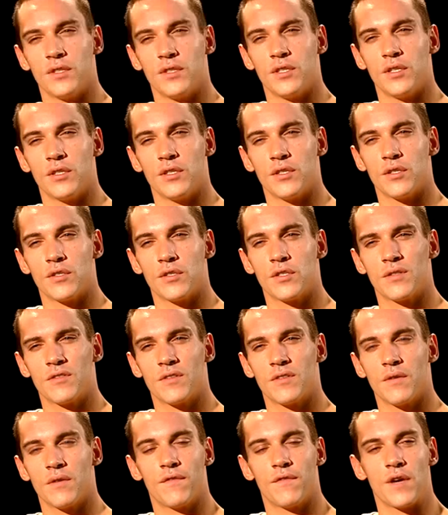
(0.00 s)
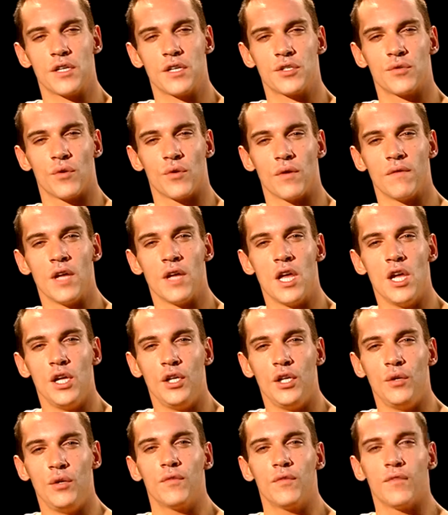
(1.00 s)
you know, fresh sort of
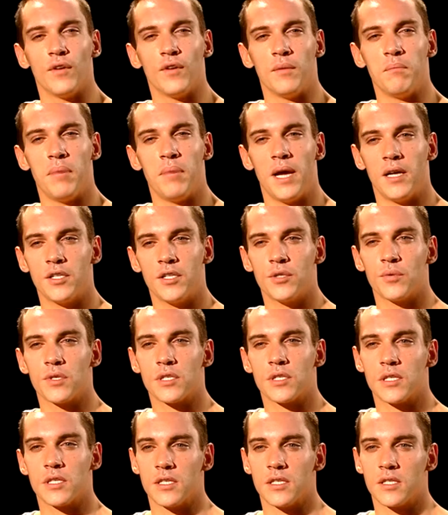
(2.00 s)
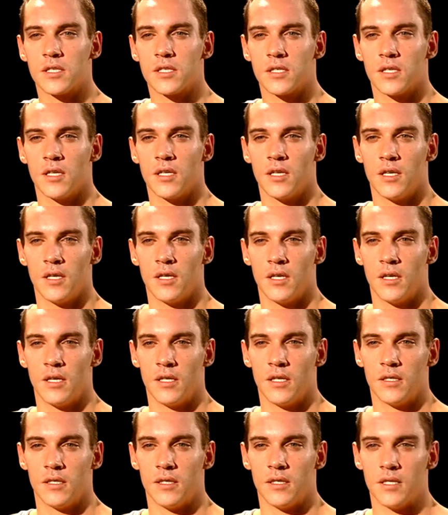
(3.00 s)
youthful impetuousness
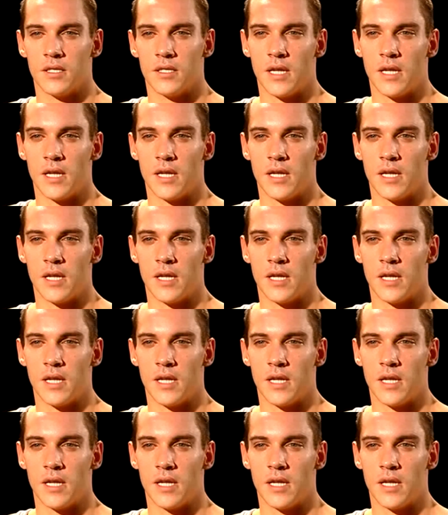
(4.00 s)
to this